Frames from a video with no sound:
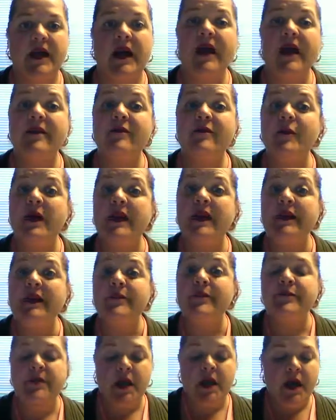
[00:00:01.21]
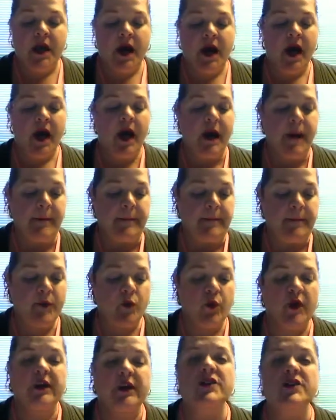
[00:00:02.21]
Hi everybody.
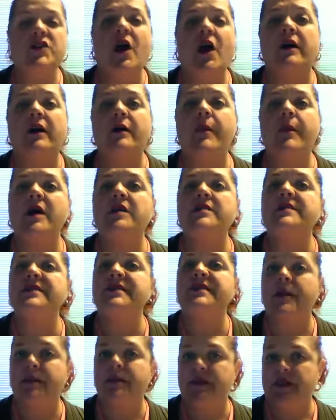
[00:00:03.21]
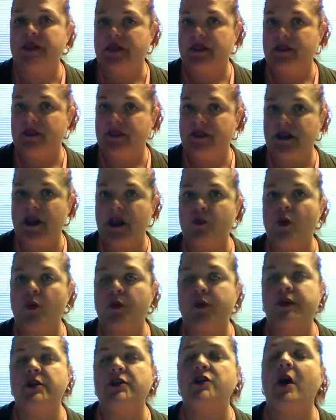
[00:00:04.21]
We're going to talk about sepsis, and what we're going